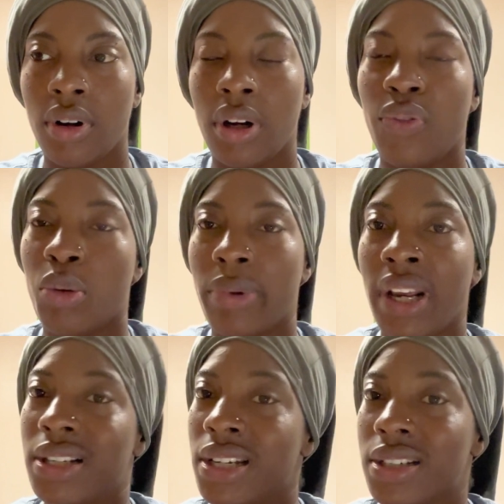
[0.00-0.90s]
If you pay
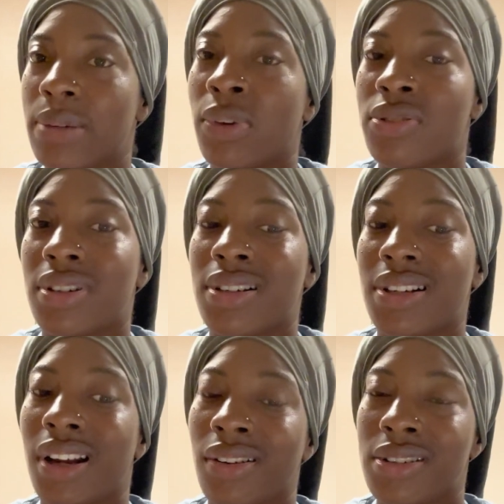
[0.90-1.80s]
attention, most of the
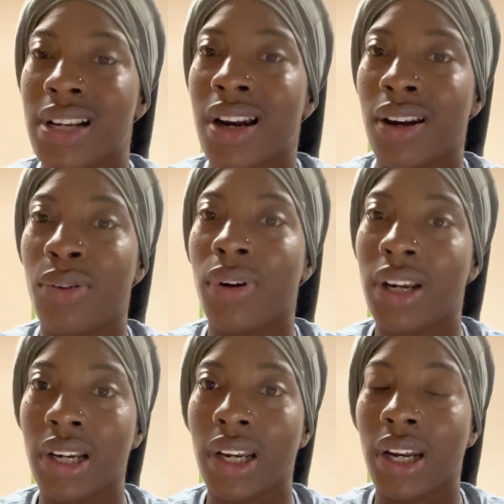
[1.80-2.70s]
sailors got a little gut,